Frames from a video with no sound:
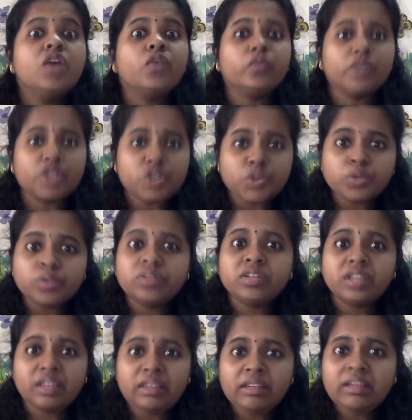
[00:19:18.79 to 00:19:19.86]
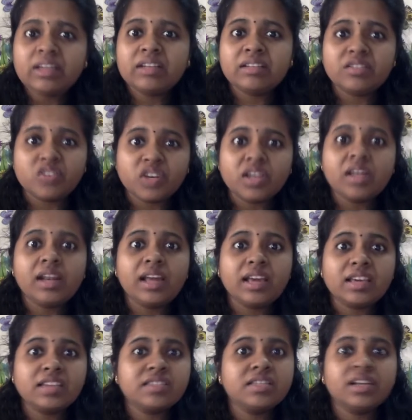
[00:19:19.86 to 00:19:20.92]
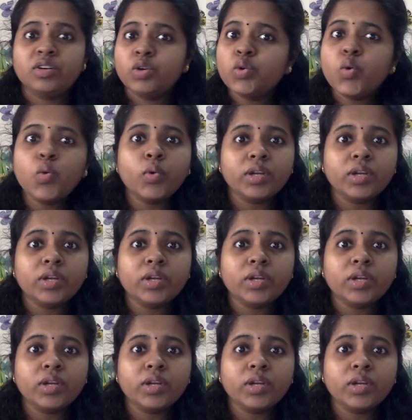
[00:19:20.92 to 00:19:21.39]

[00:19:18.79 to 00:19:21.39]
we should think and realize that no,